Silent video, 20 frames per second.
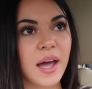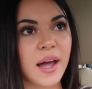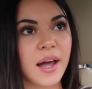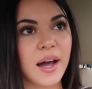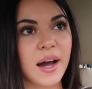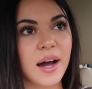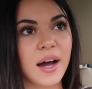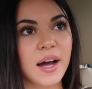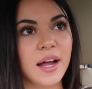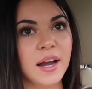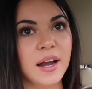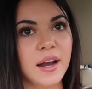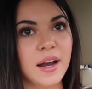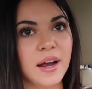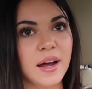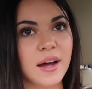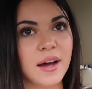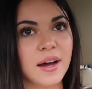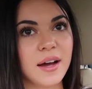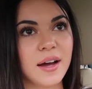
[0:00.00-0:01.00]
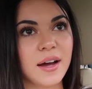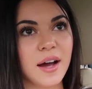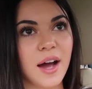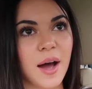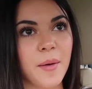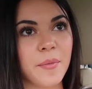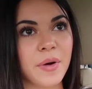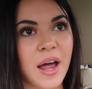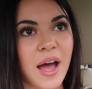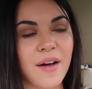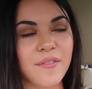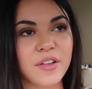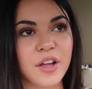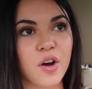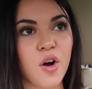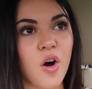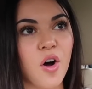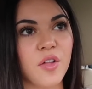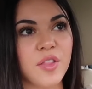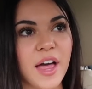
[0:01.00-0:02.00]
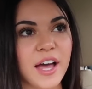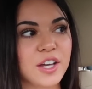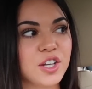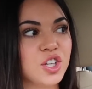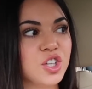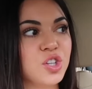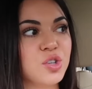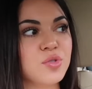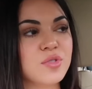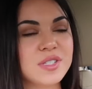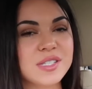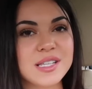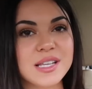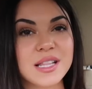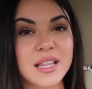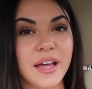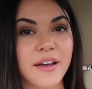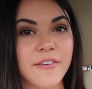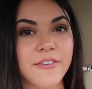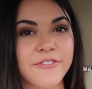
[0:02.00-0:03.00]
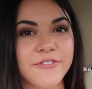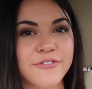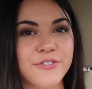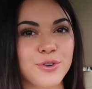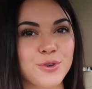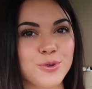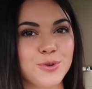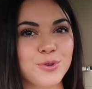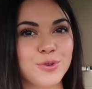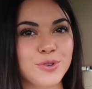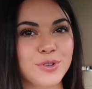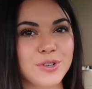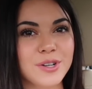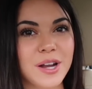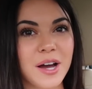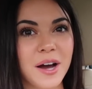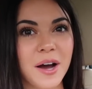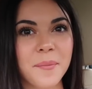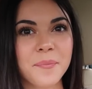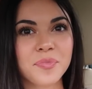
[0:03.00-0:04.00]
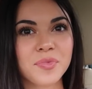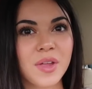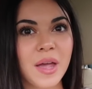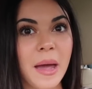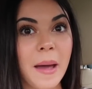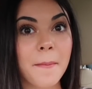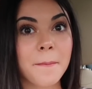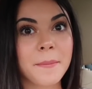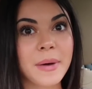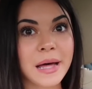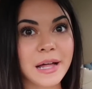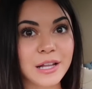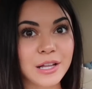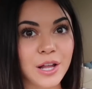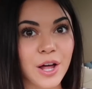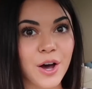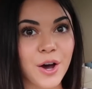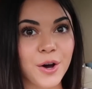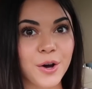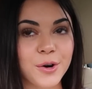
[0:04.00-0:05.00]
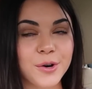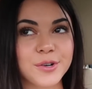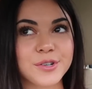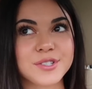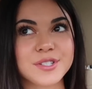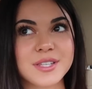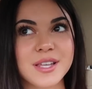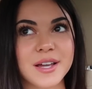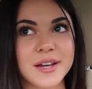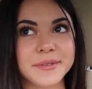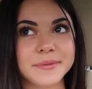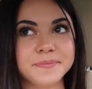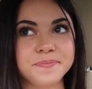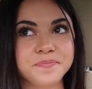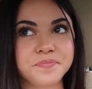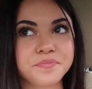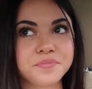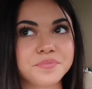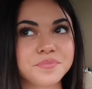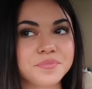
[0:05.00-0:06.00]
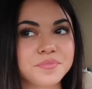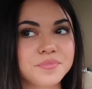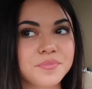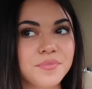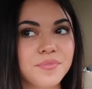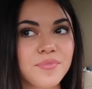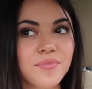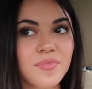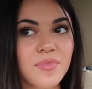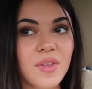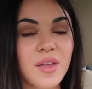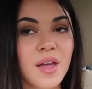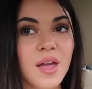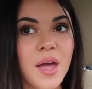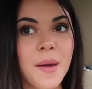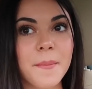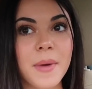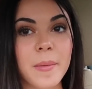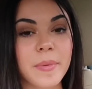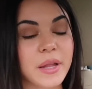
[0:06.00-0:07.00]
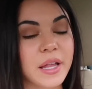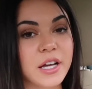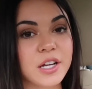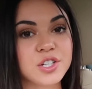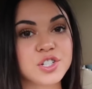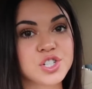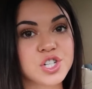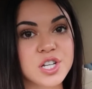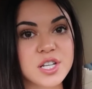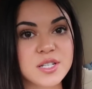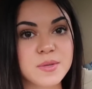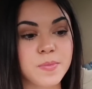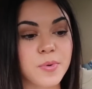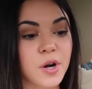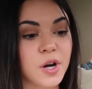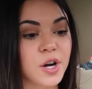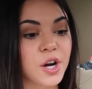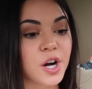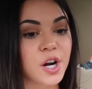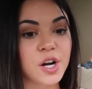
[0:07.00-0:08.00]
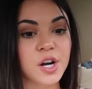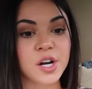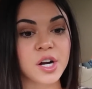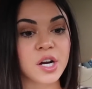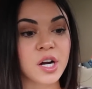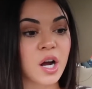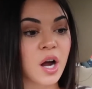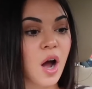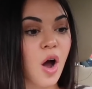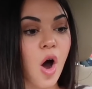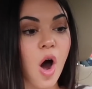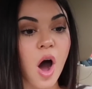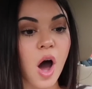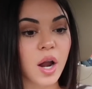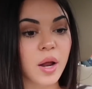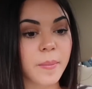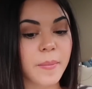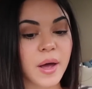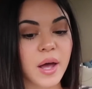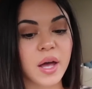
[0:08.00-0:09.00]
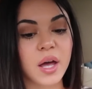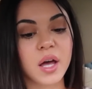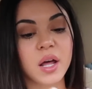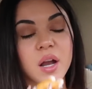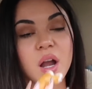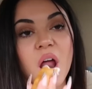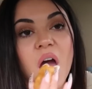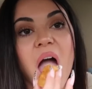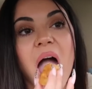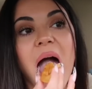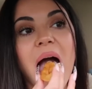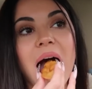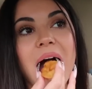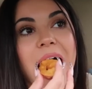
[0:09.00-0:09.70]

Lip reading: And I'm gonna have like all that cutesy like food pillows and maybe like a cheeseburger ottoman.